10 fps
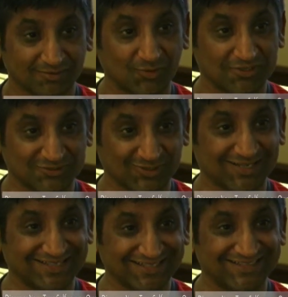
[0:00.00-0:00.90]
Lawyers
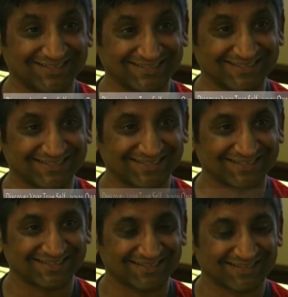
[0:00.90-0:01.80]
certainly need this.
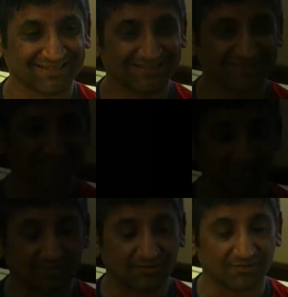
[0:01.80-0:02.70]

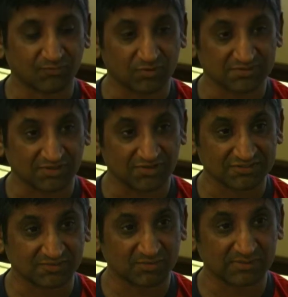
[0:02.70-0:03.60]
Dov was
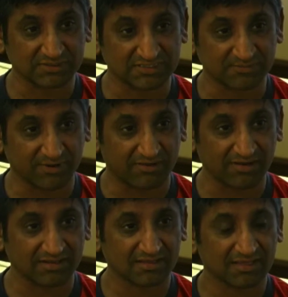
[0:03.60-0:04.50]
awesome. He was
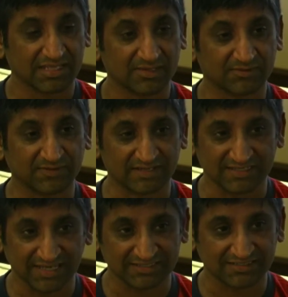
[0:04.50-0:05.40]
inspiring. He was
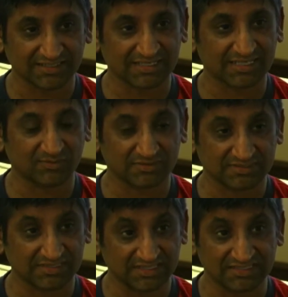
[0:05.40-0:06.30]
fantastic. He
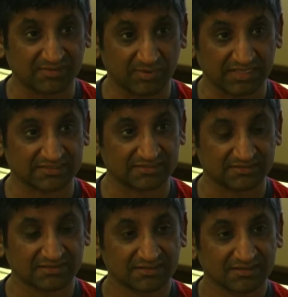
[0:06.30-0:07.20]
was. He is the
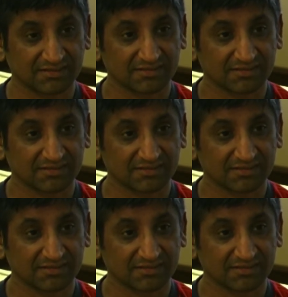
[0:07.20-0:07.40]
best.